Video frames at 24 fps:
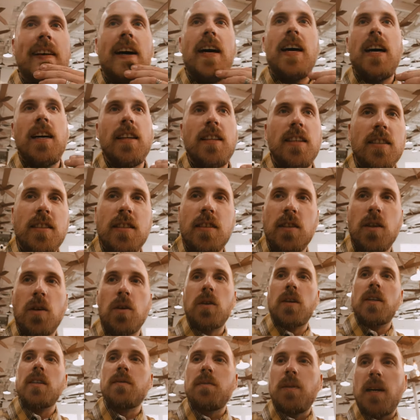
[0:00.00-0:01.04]
Uh, this is
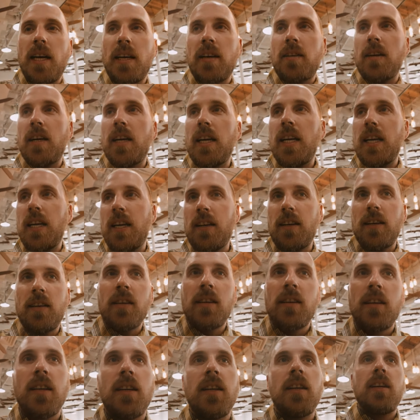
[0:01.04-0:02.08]
Corey's bike right here.
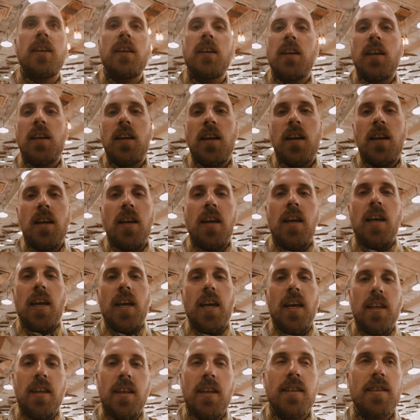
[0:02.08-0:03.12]

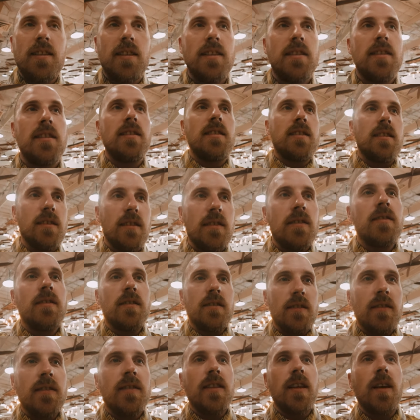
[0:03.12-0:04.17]
And this is
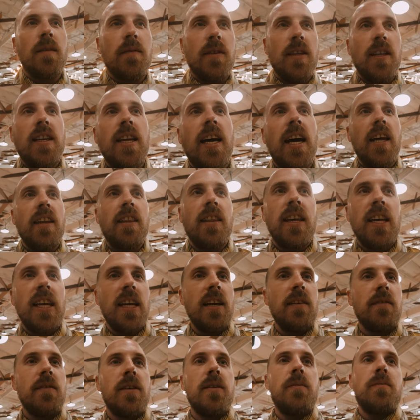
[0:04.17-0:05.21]
something I think
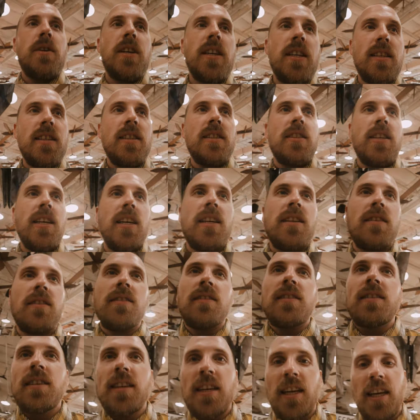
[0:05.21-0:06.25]
I'm gonna bring to the
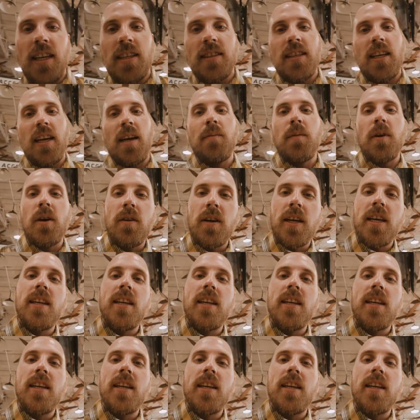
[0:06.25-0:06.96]
channel ASAP. Oh,